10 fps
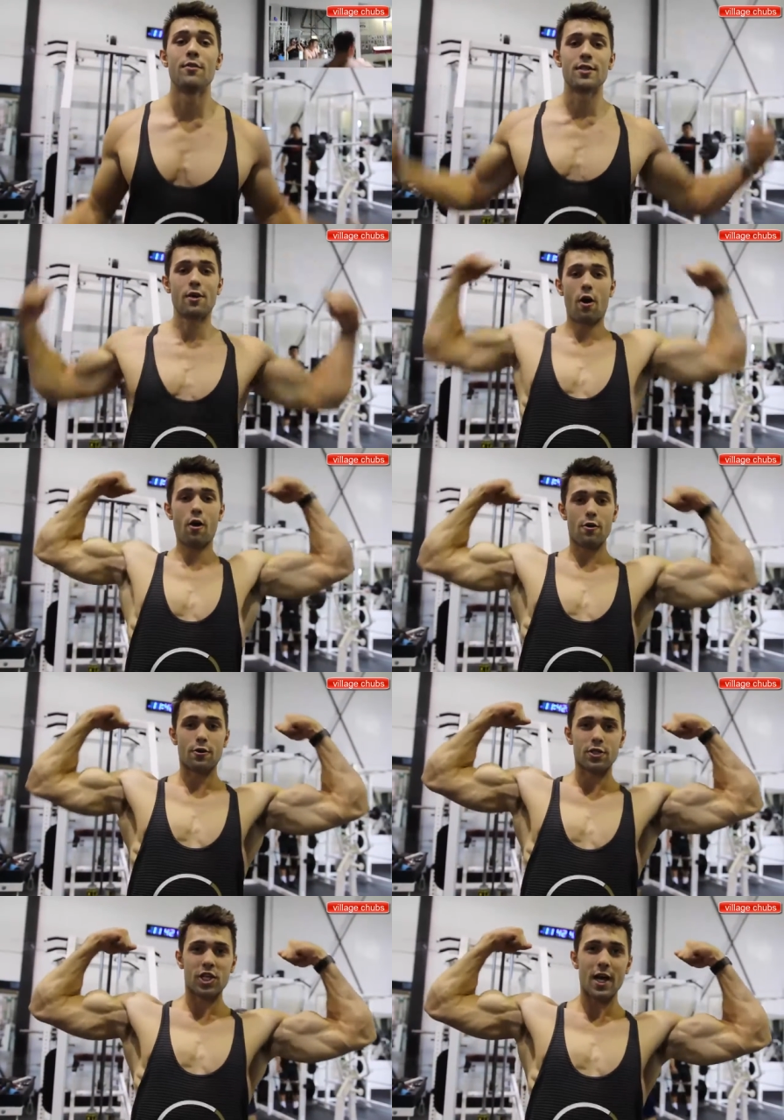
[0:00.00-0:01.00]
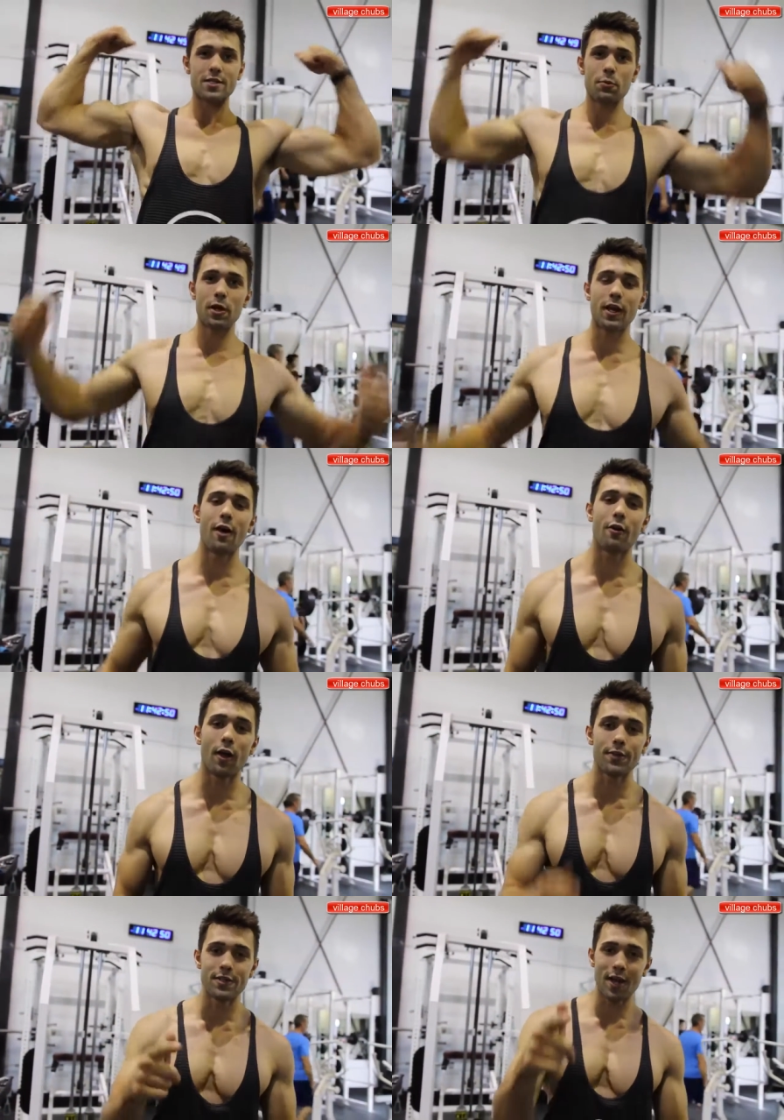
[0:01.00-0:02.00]
This Arnold chest workout,
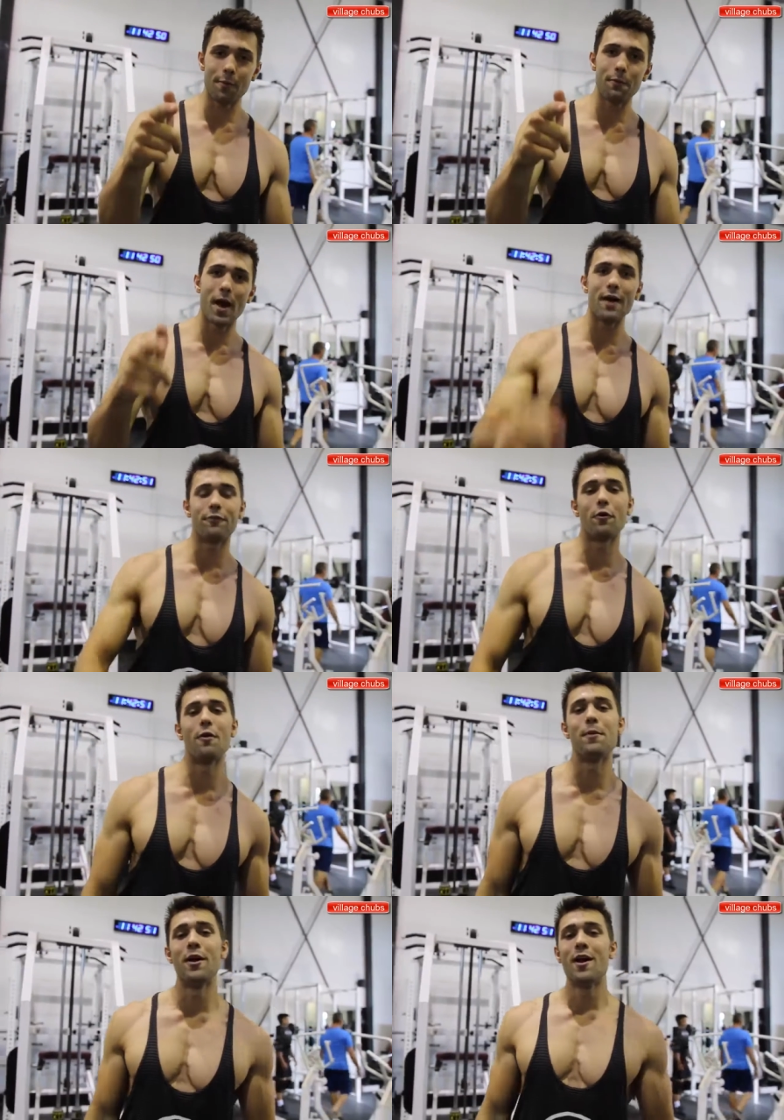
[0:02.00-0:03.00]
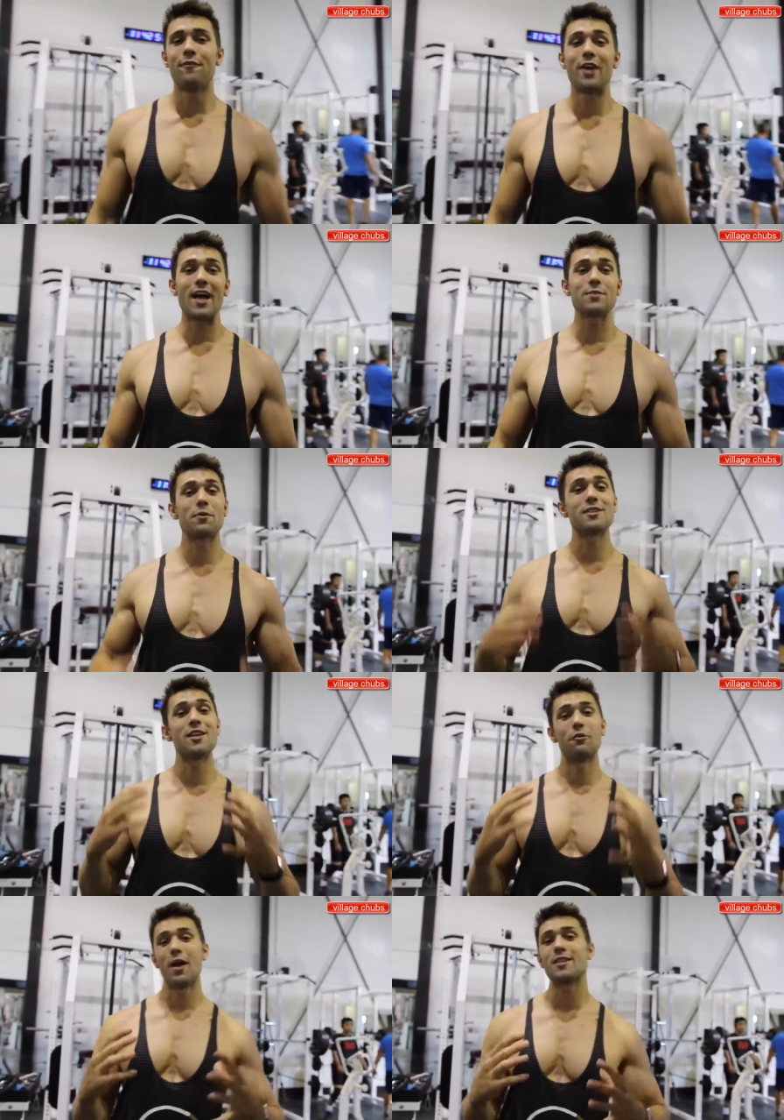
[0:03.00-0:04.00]
got the double by for him. If you guys wanna
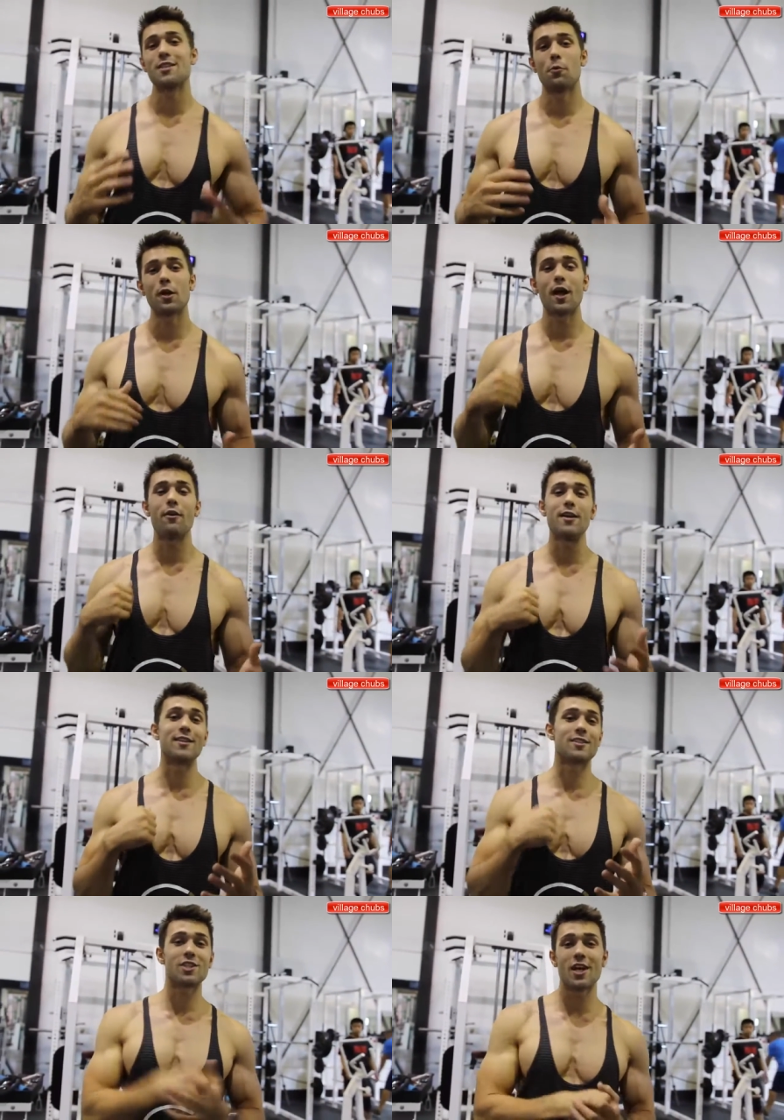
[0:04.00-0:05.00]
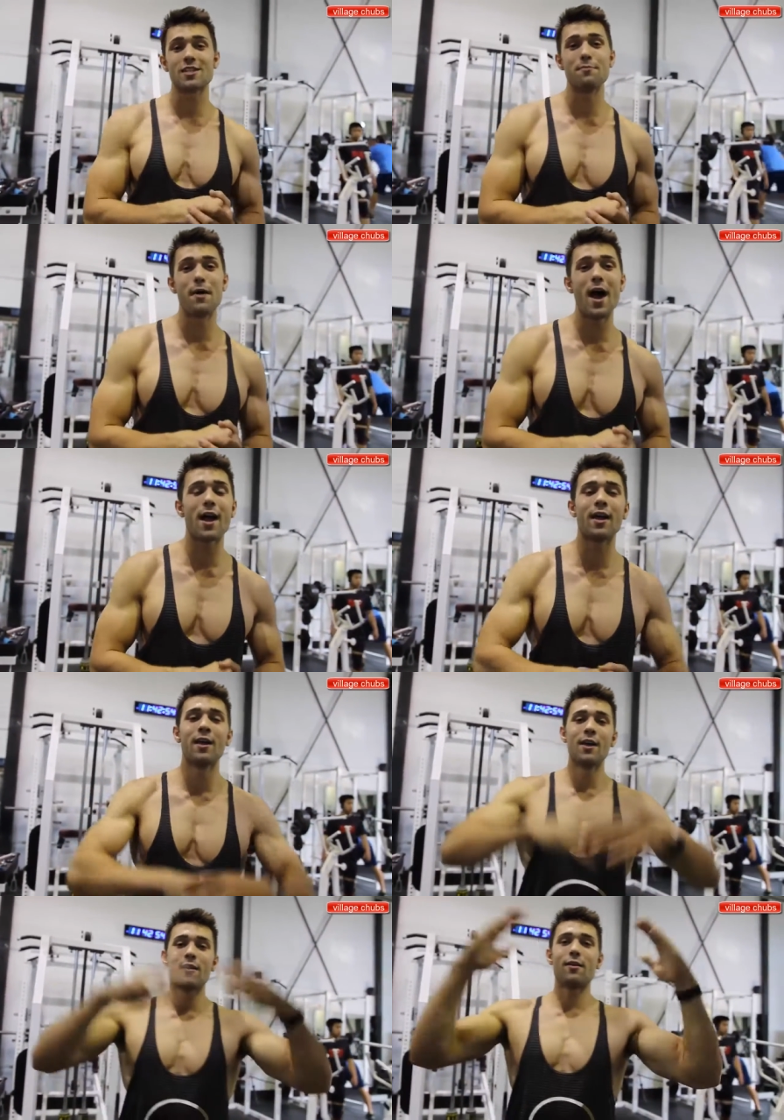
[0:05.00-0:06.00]
see the rest of the workout, he hits chest and
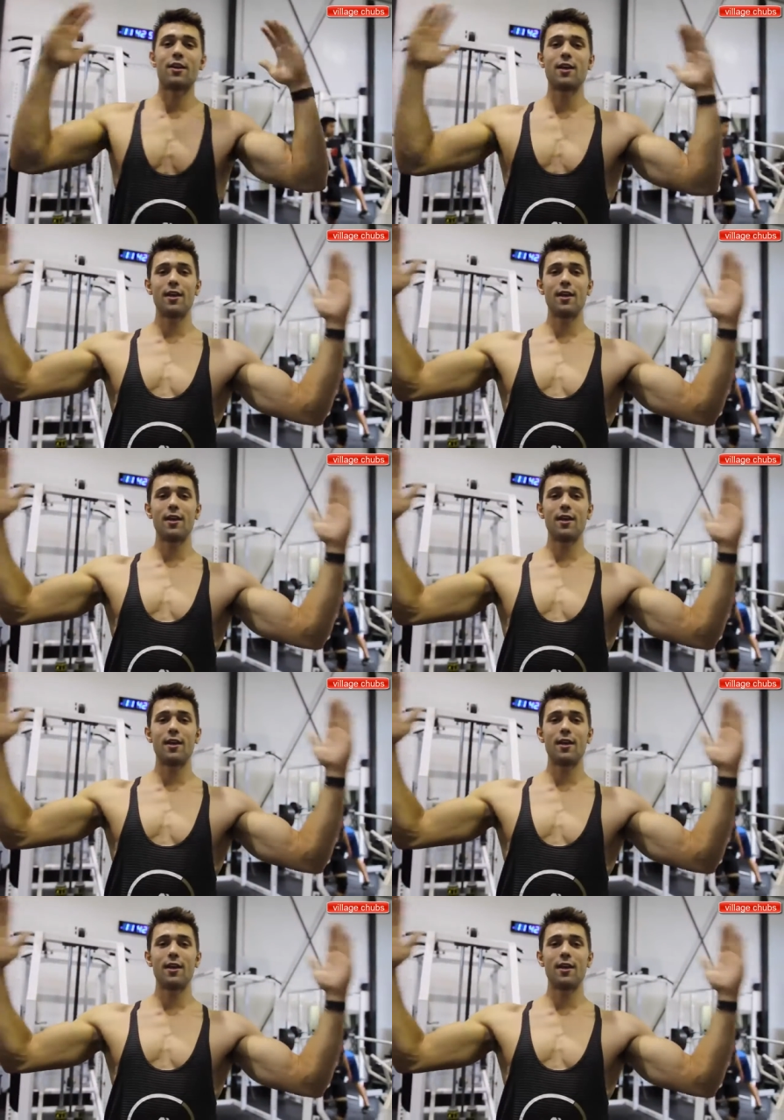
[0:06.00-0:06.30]
back, click